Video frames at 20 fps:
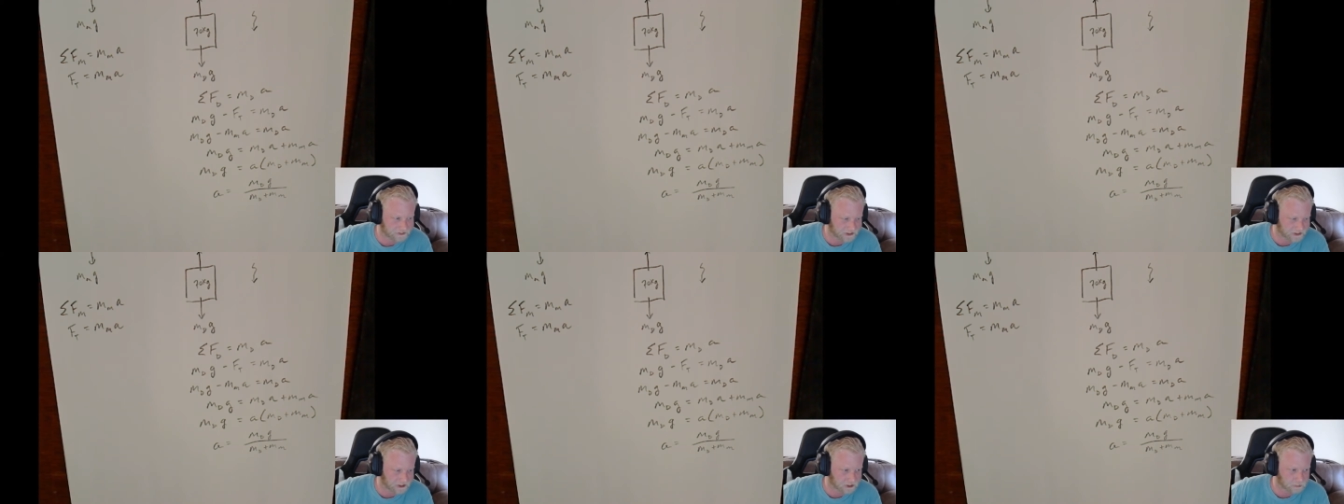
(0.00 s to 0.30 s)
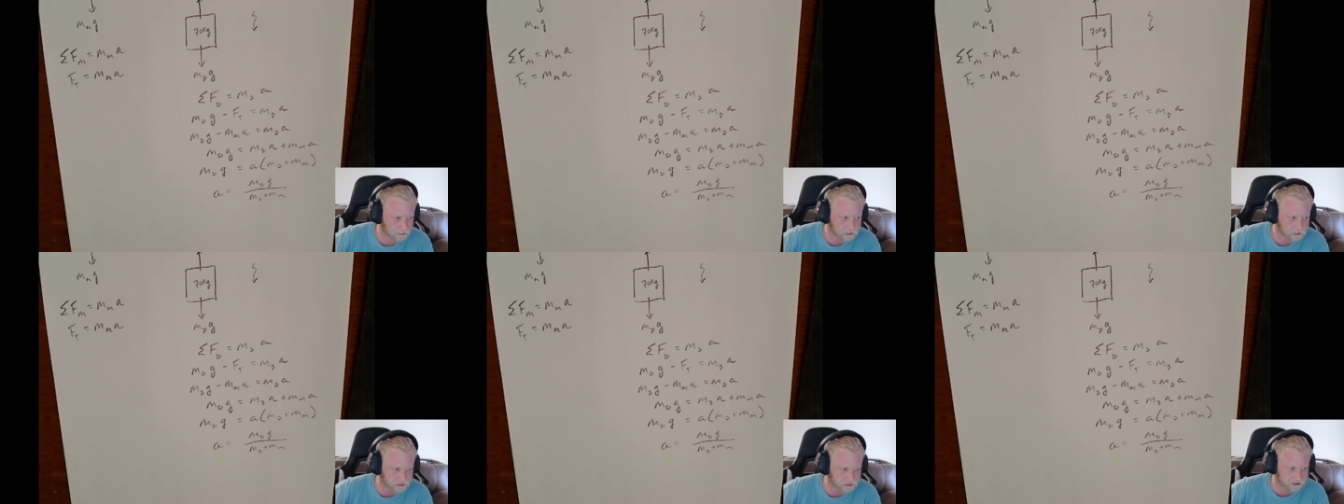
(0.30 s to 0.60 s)

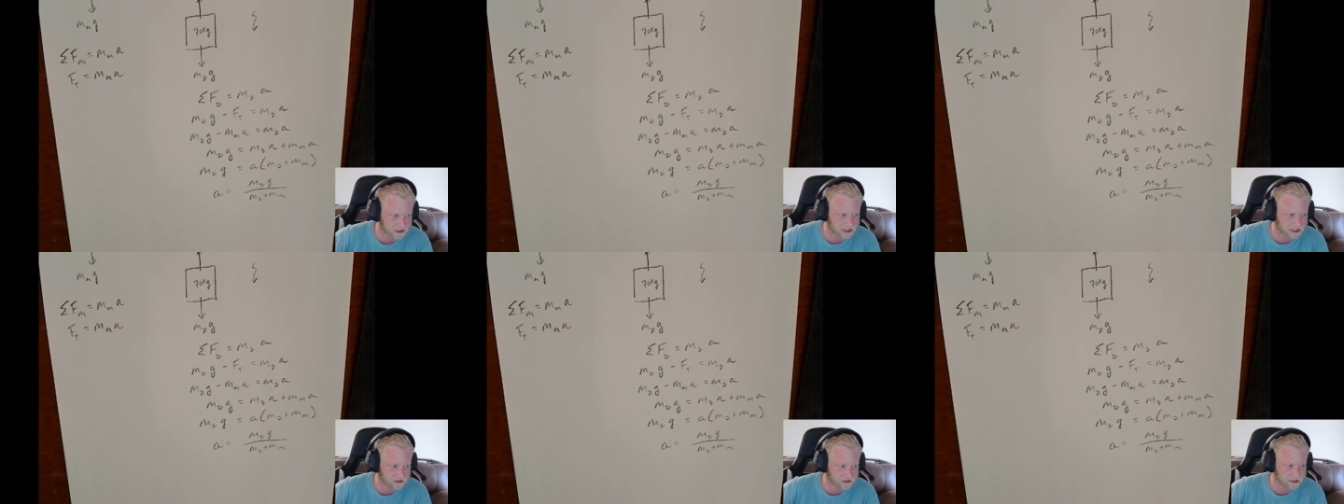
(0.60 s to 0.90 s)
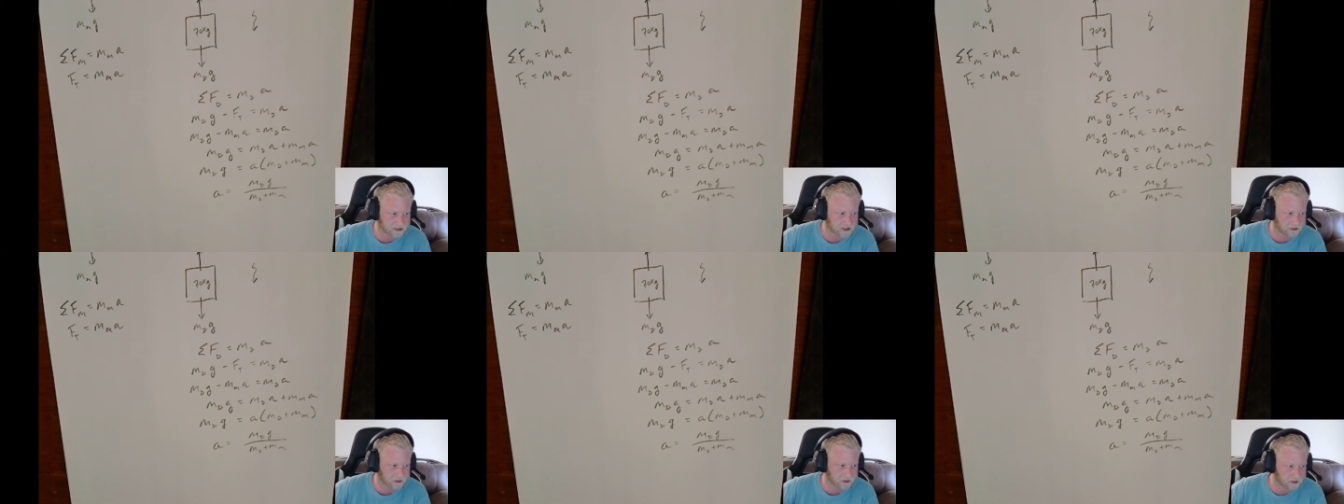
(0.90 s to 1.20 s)
variables around
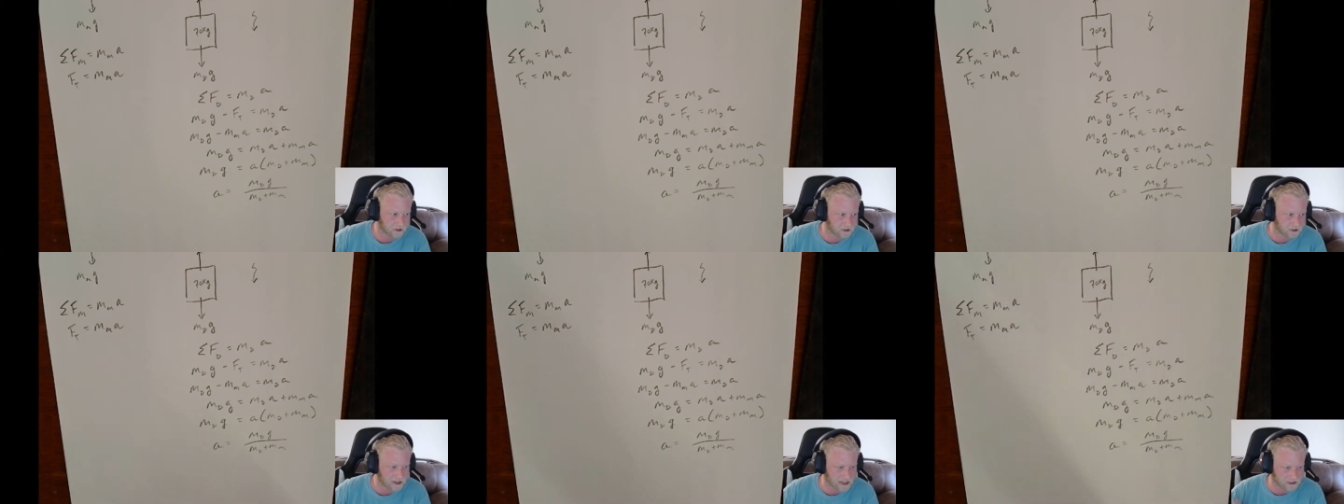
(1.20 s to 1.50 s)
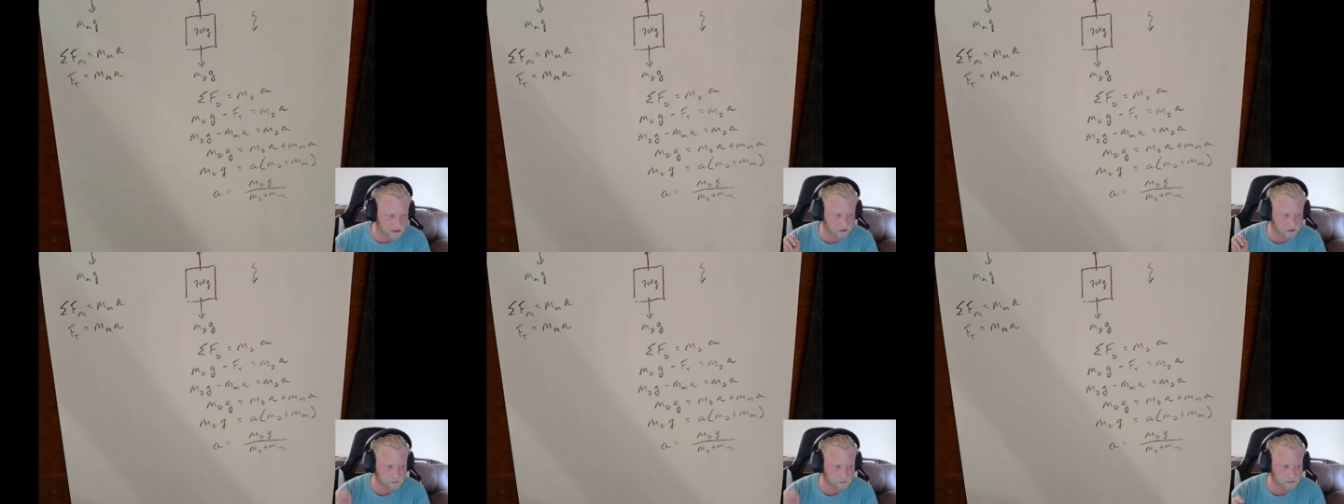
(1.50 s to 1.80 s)
rather than
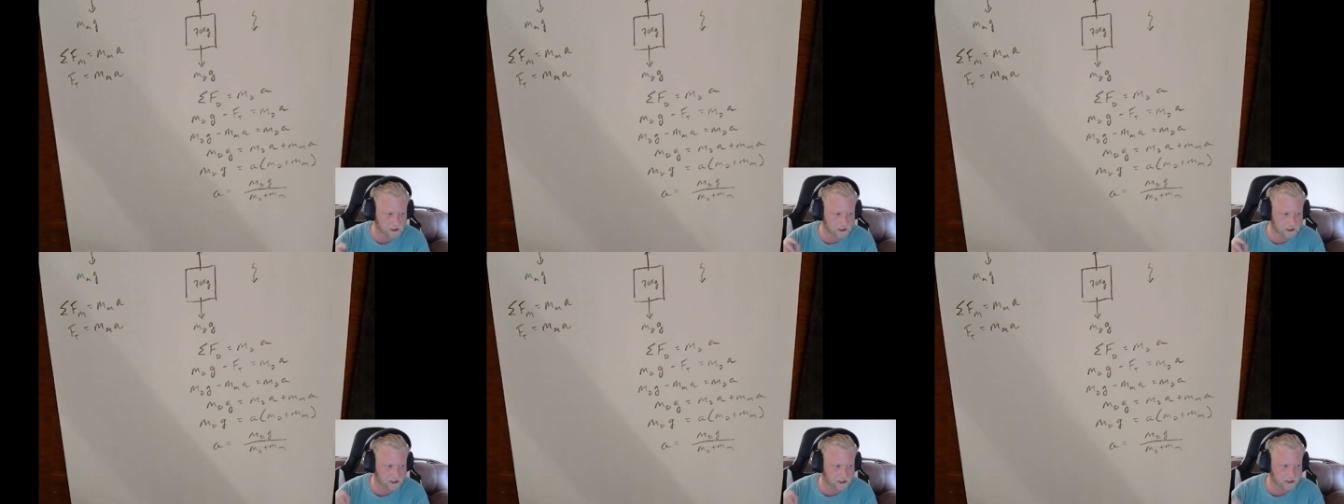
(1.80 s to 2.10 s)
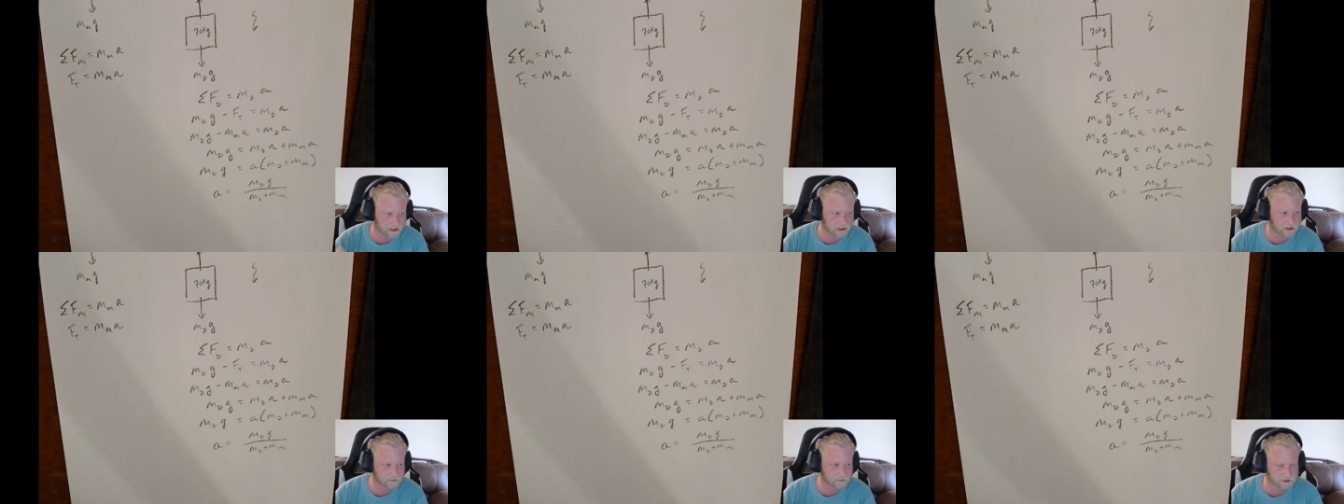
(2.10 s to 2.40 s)
actually plugging
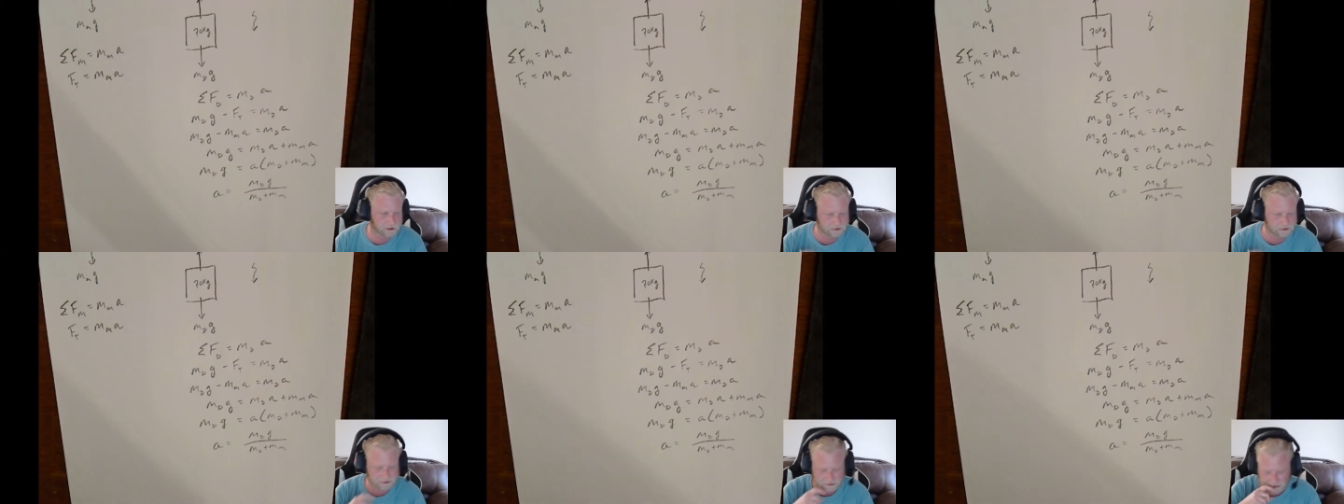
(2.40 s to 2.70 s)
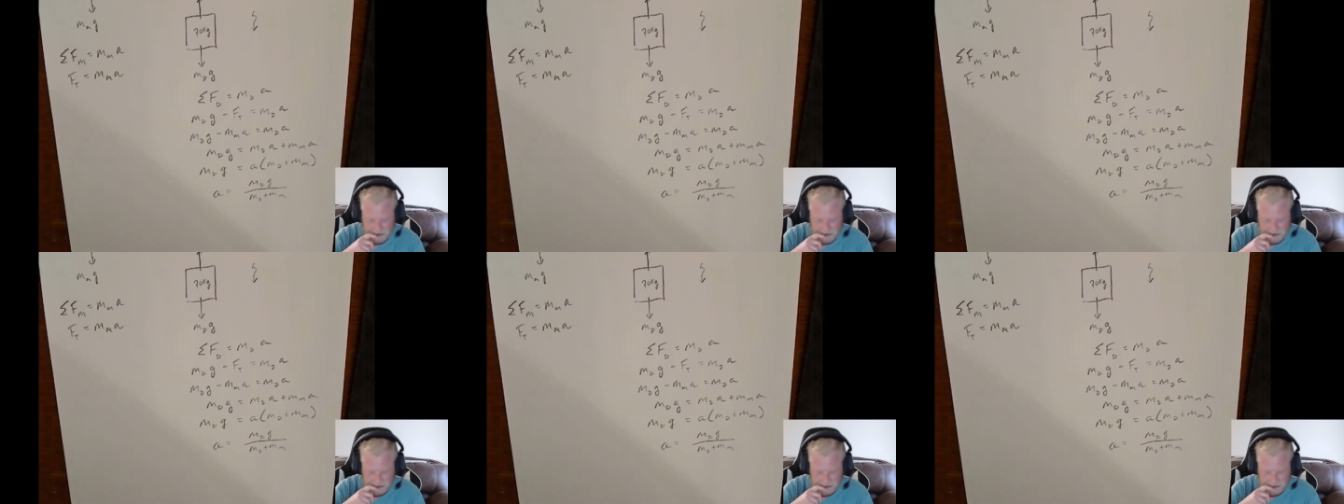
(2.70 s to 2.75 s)
in numbers.